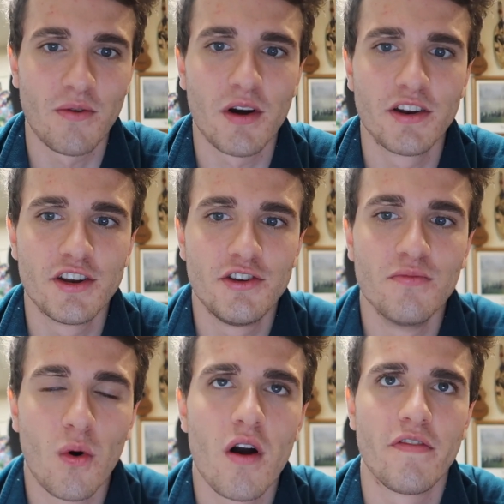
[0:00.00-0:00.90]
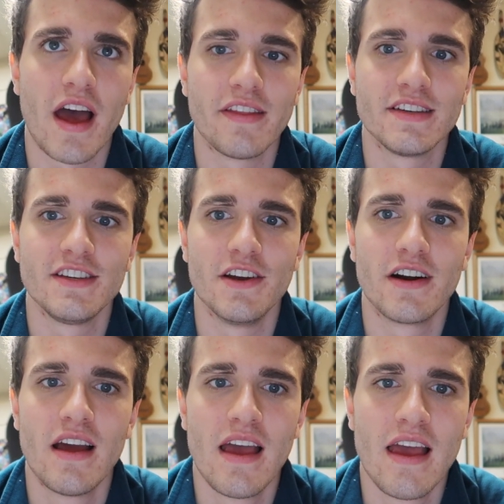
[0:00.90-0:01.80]
wanted to do more of that this
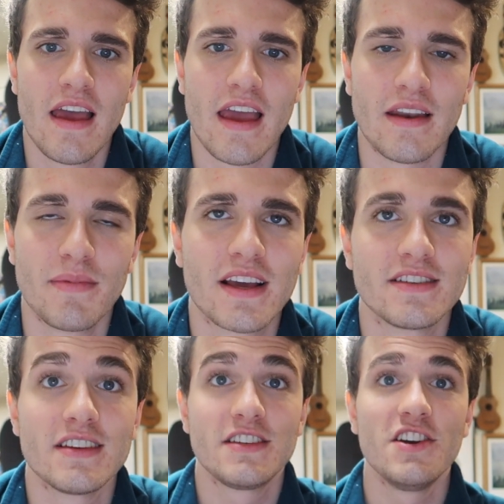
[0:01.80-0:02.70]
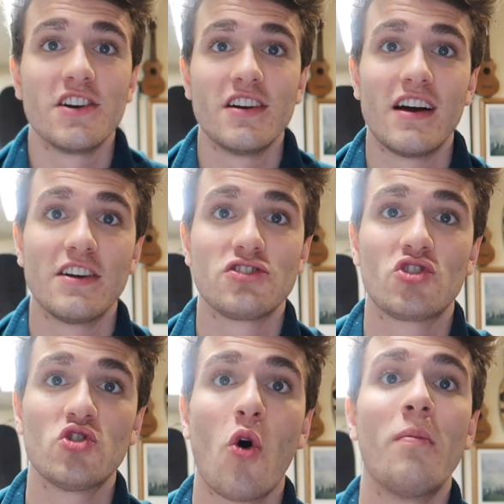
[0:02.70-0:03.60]
year, and because this year
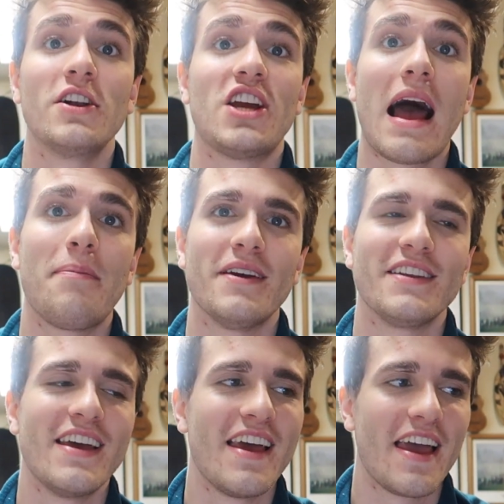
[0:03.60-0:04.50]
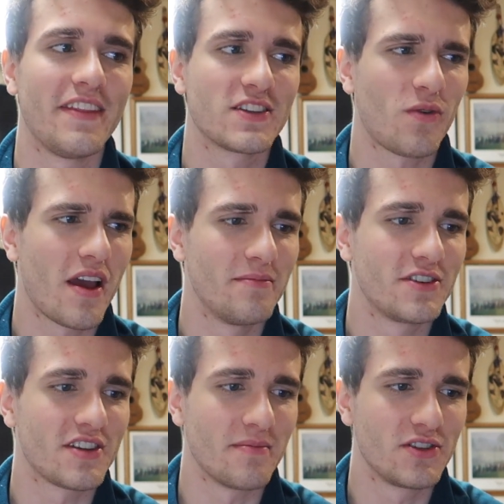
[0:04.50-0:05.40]
so much happened, and that's why
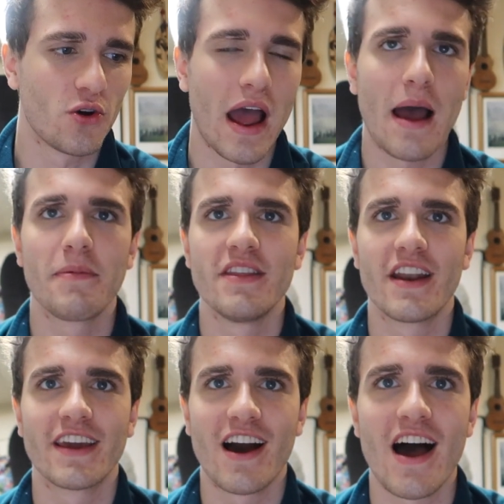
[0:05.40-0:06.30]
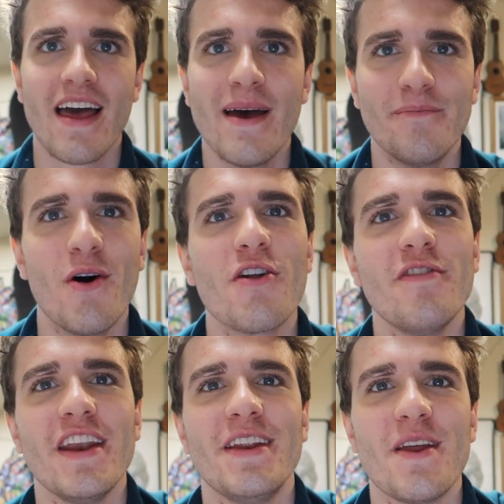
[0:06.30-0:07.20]
I'm so happy that I got
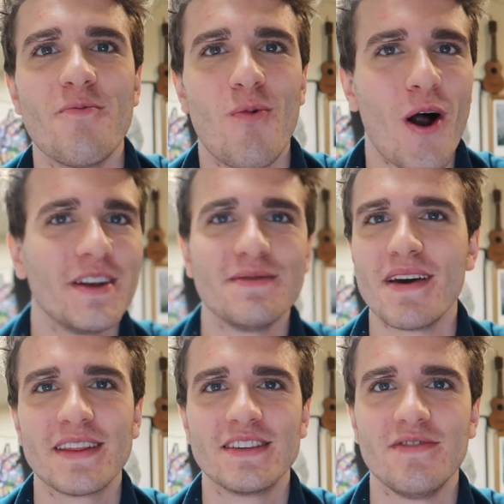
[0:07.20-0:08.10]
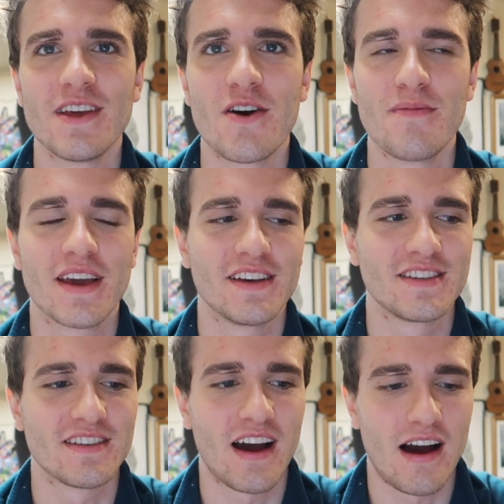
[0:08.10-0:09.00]
motivated and wanted to make this video,
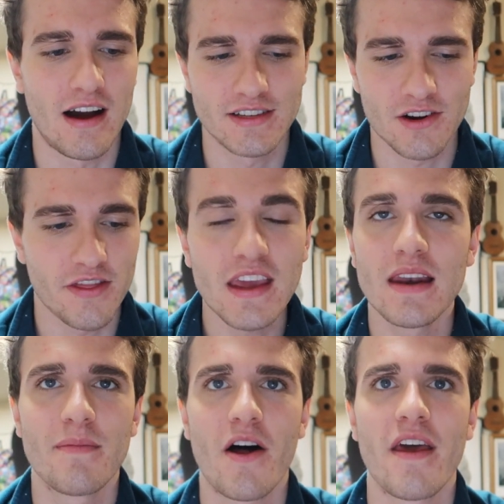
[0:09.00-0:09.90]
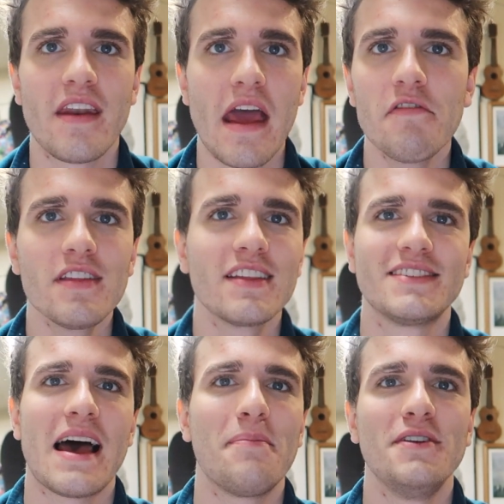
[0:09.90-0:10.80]
because I started thinking about it, and everything
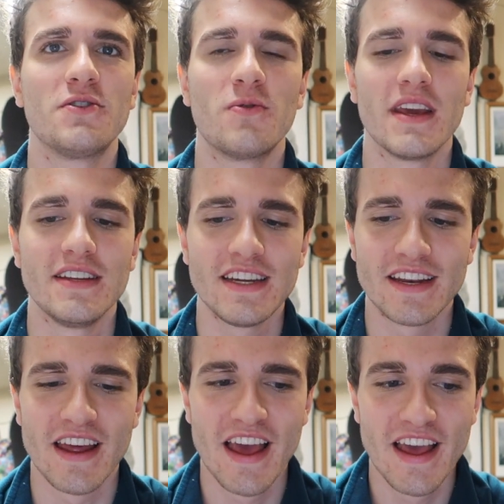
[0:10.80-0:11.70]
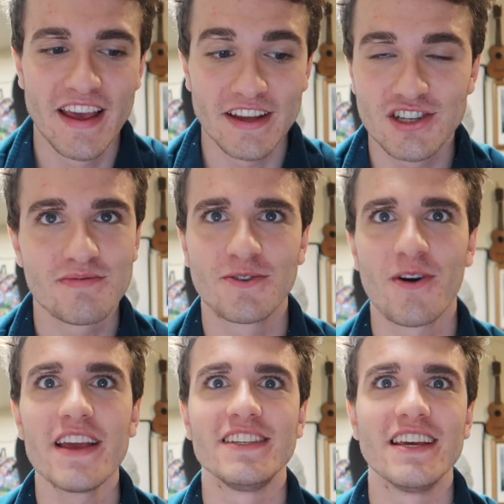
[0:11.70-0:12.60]
that's happened in 2018 has just been
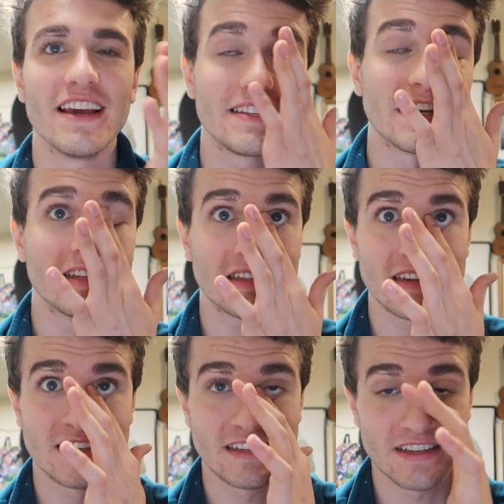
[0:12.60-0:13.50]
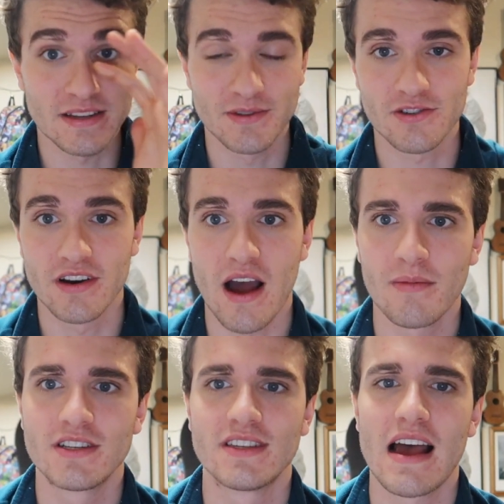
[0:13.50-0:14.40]
crazy. It's just absurd how
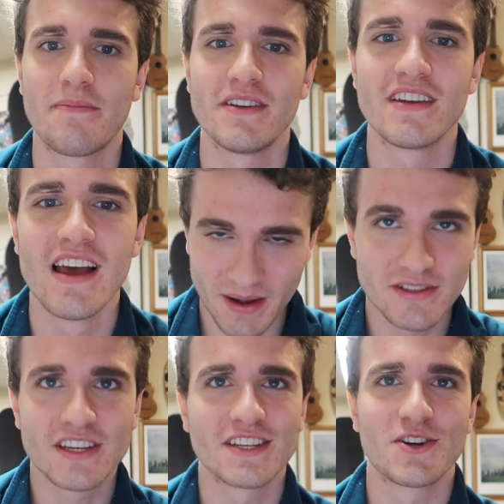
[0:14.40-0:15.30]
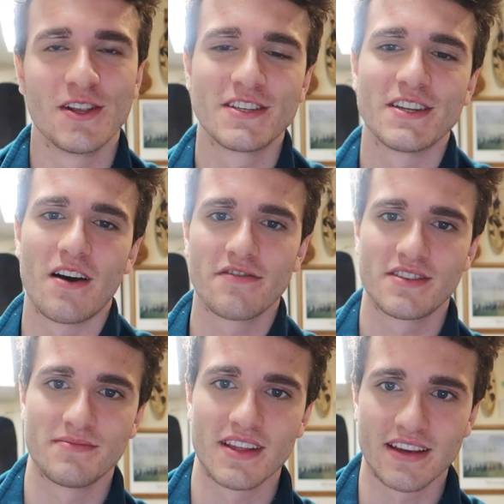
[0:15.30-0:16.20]
much has happened. I'm just gonna start listing off
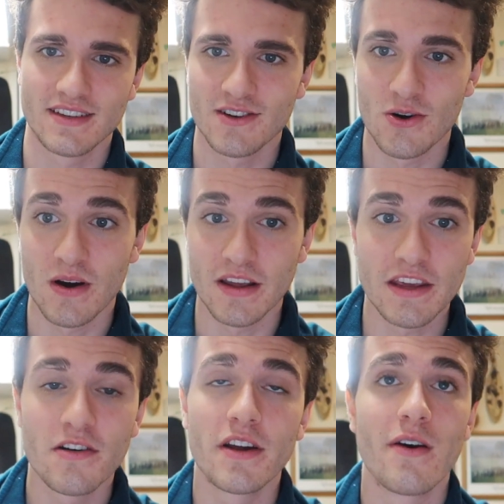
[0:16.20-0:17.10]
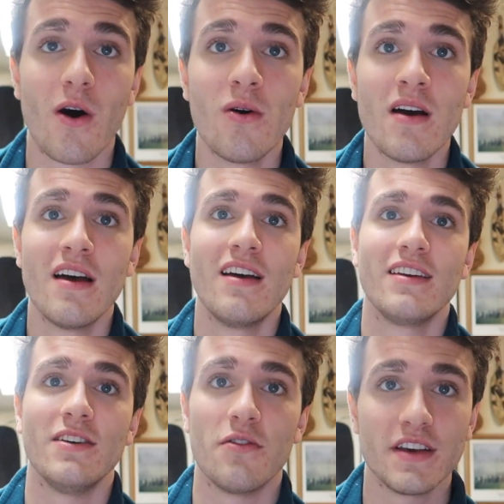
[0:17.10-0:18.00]
some things. So a year ago,
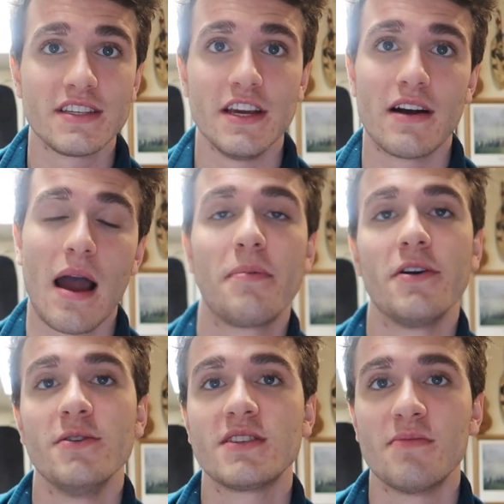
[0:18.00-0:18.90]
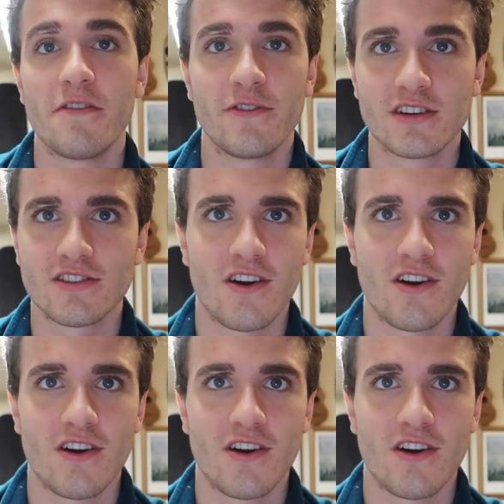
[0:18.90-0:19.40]
you know, this year I produced my first